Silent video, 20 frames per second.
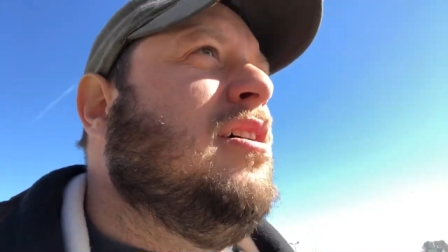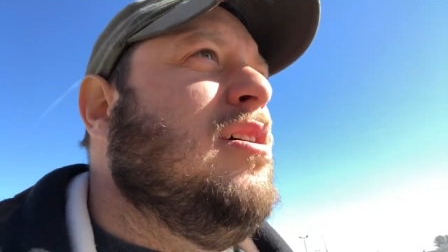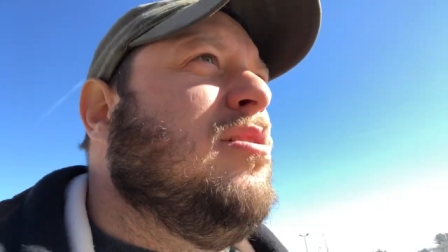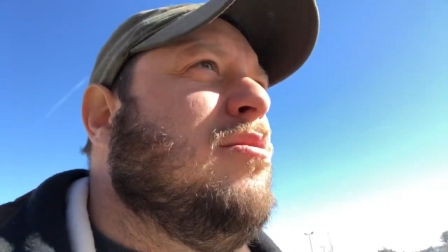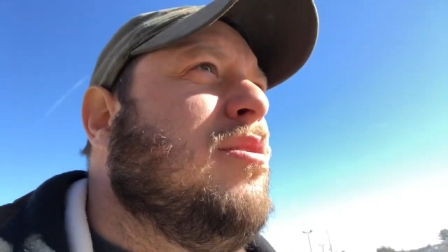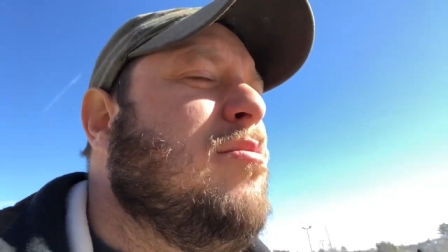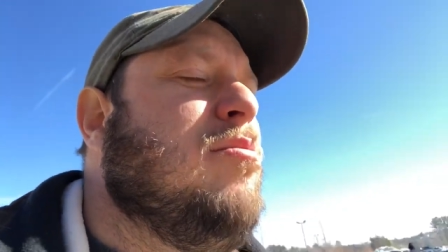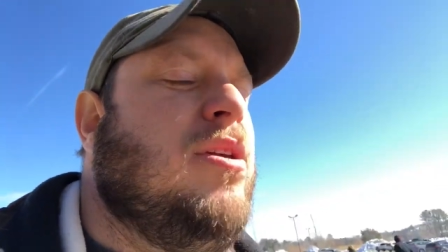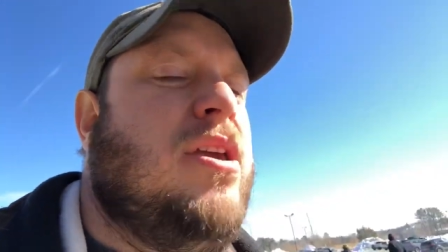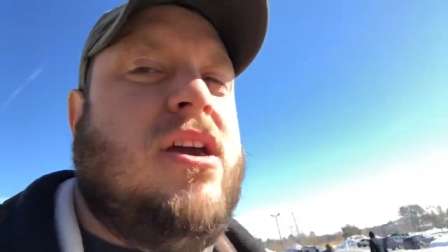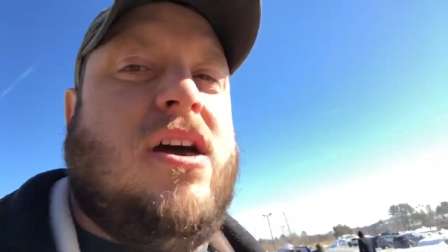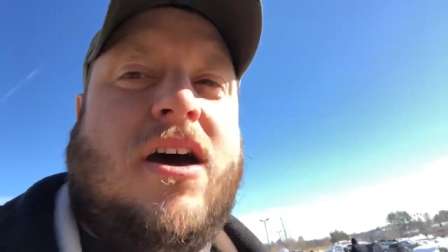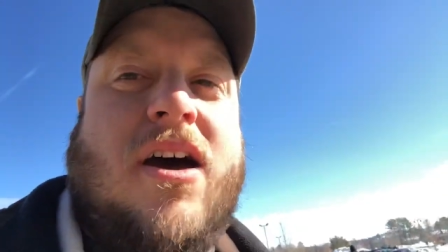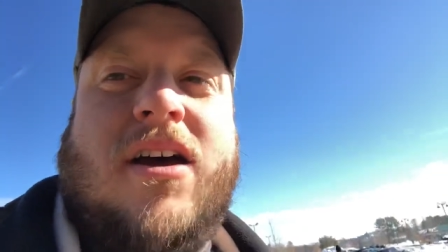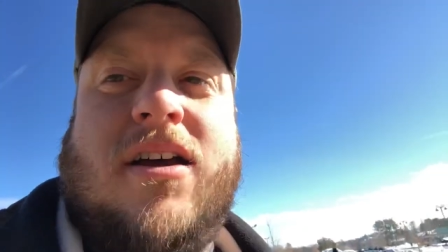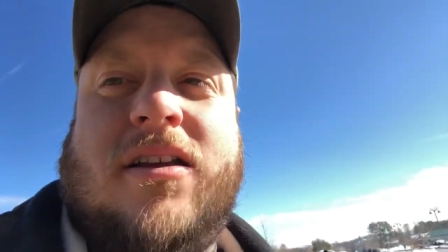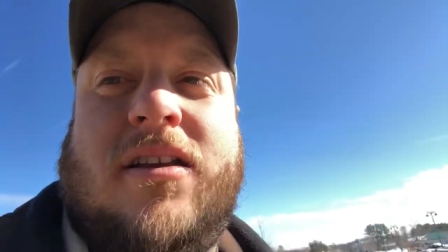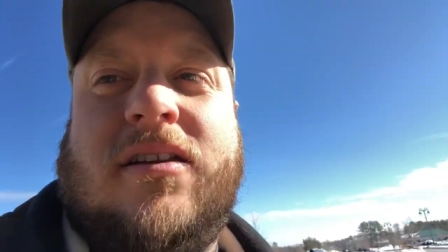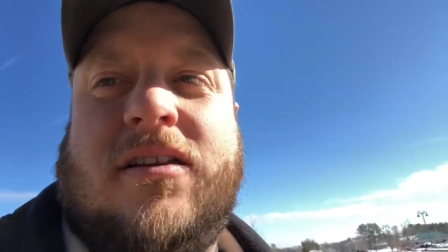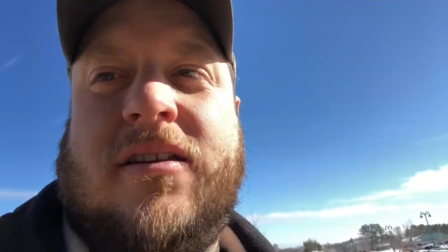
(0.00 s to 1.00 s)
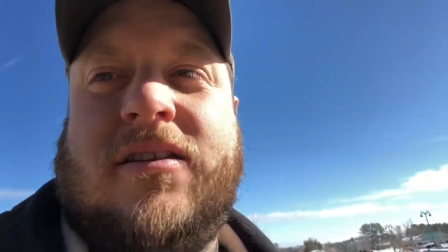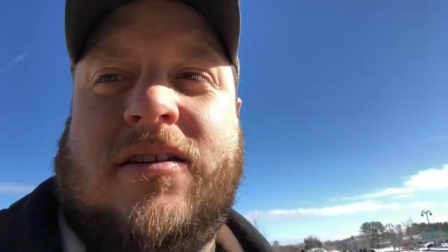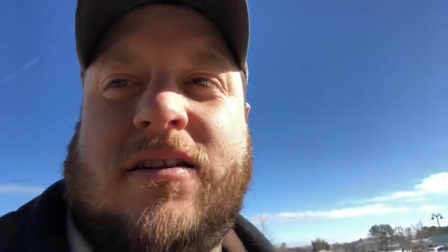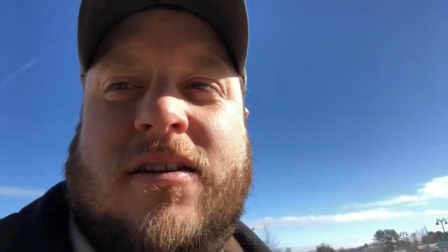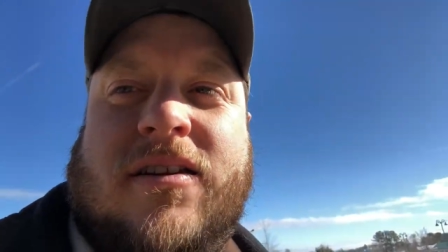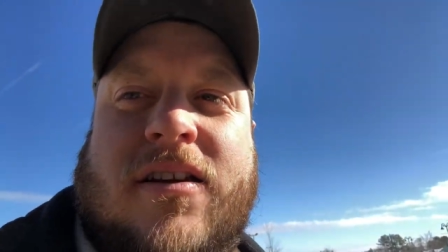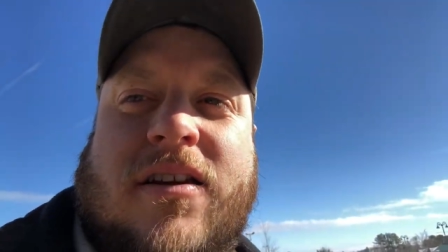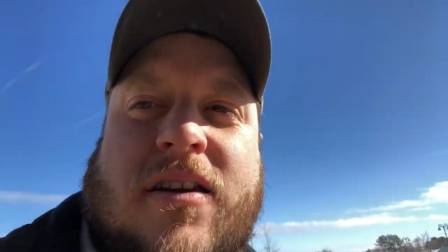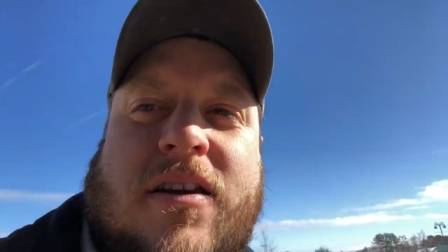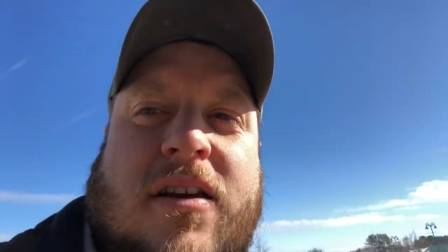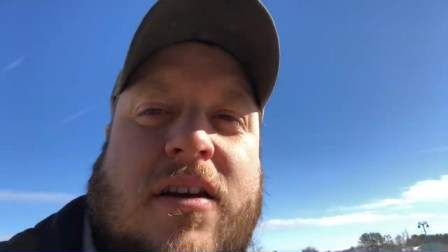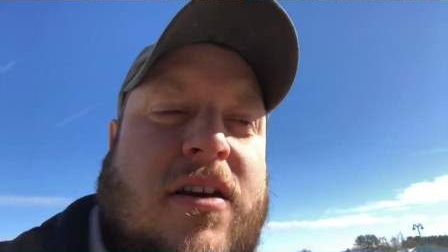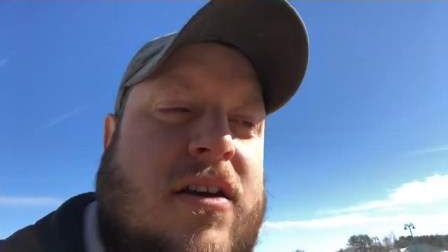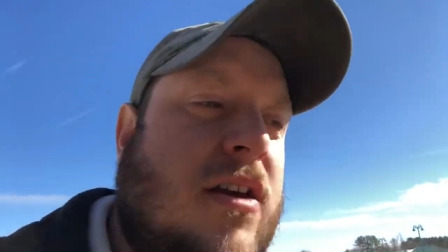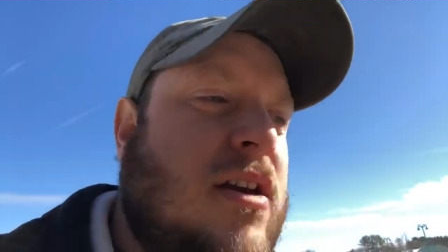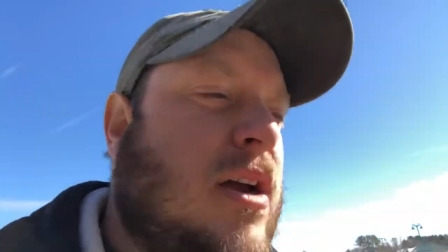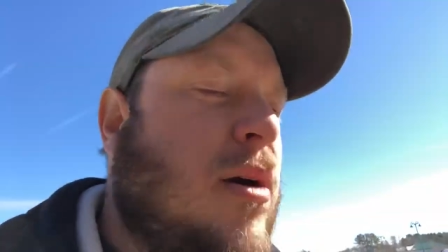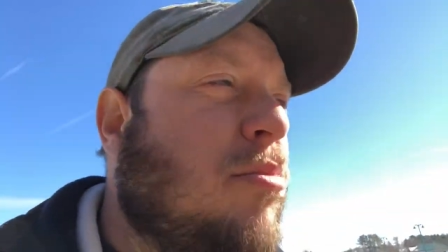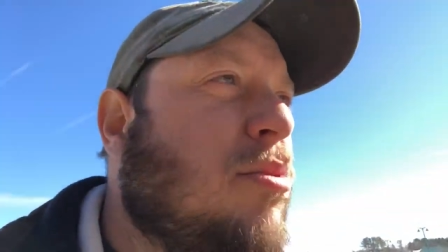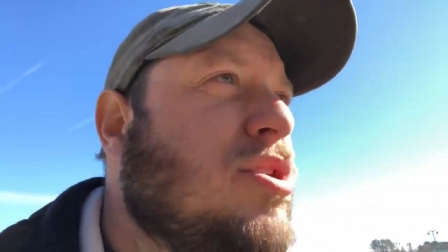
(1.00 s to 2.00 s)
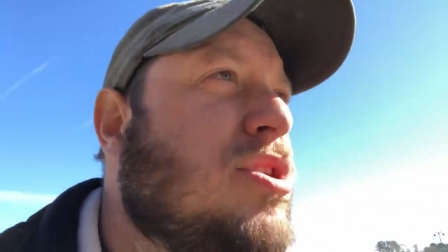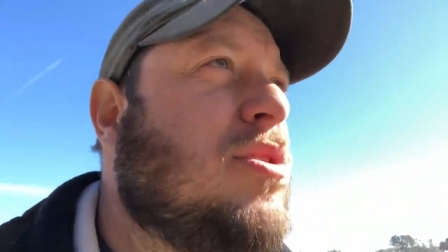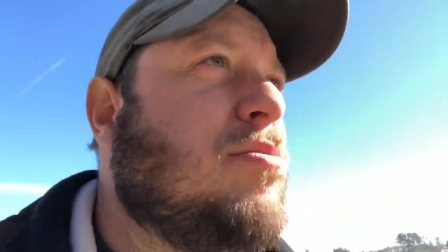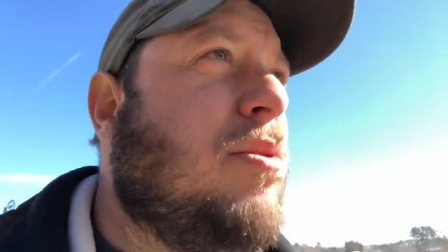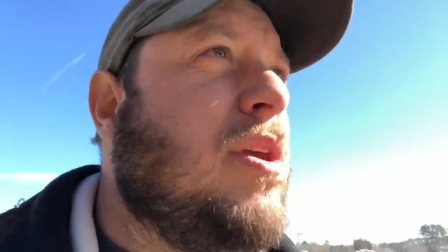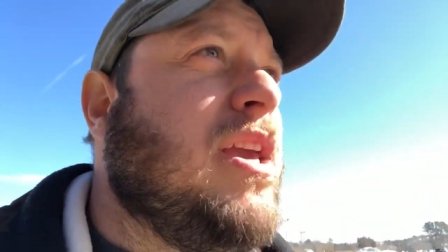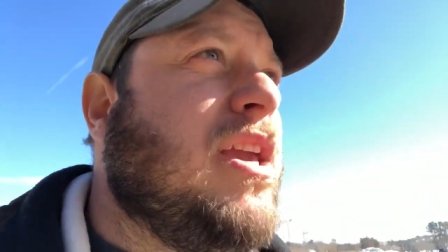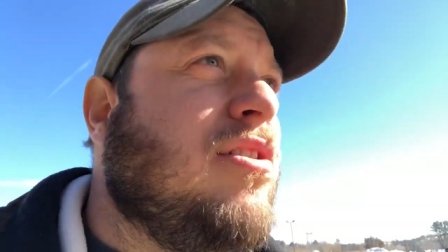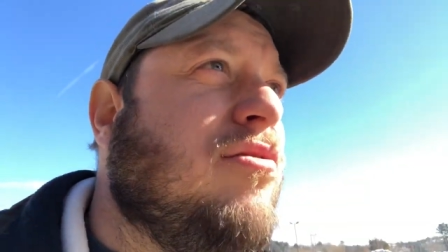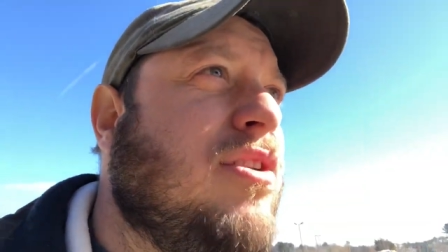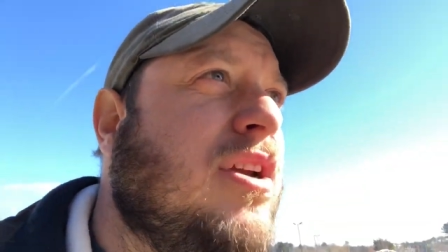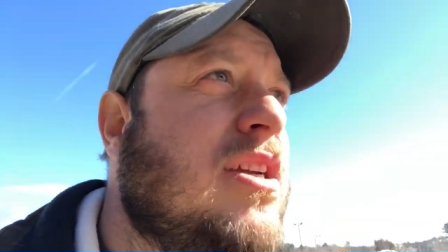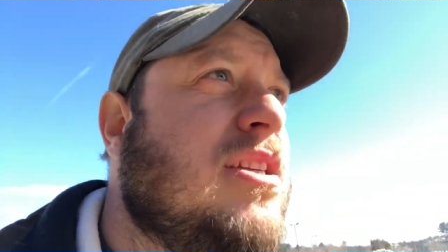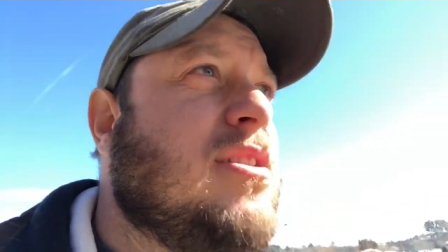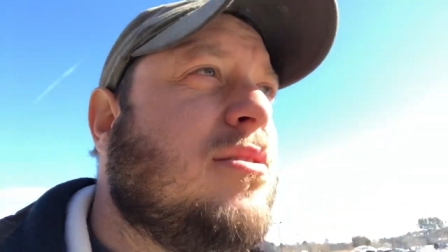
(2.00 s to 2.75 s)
Maybe uh, a couple of sabiki rigs,